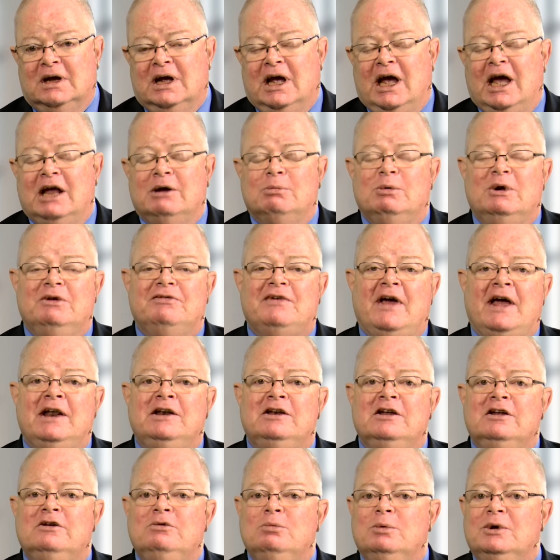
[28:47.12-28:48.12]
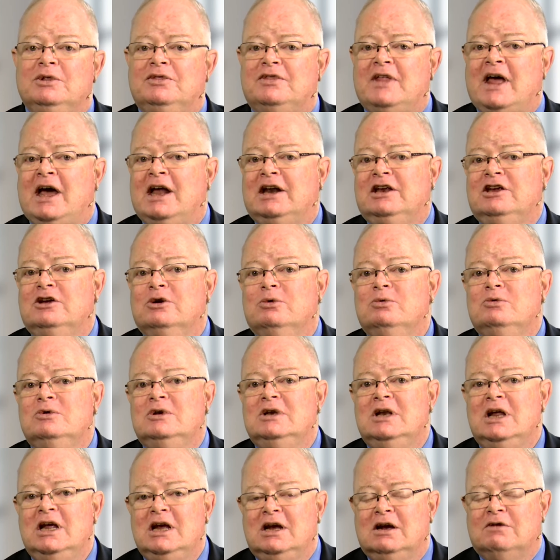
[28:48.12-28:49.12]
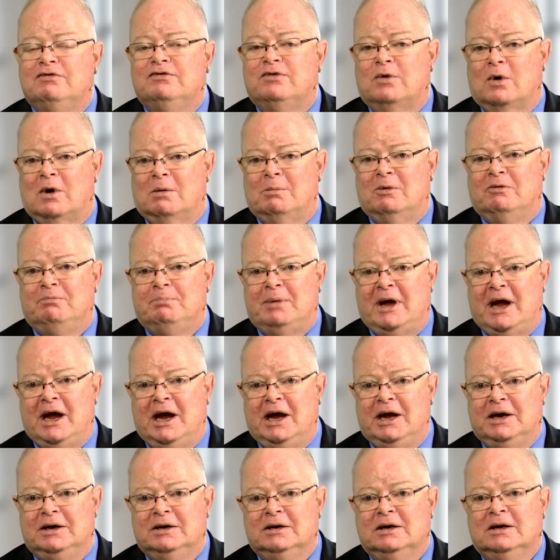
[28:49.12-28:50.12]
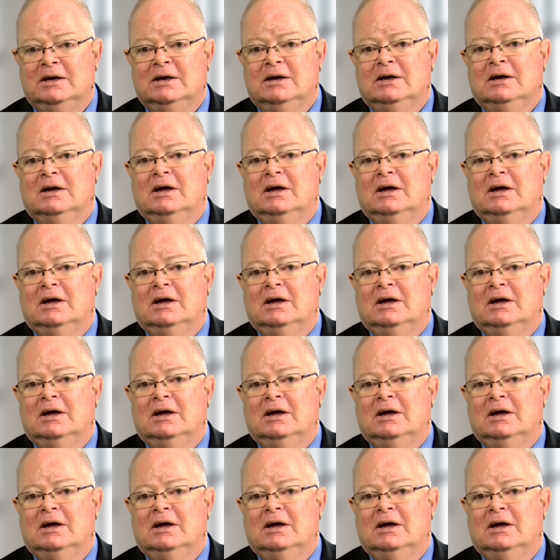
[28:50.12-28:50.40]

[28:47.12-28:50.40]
And we've ended with that unique form of pain,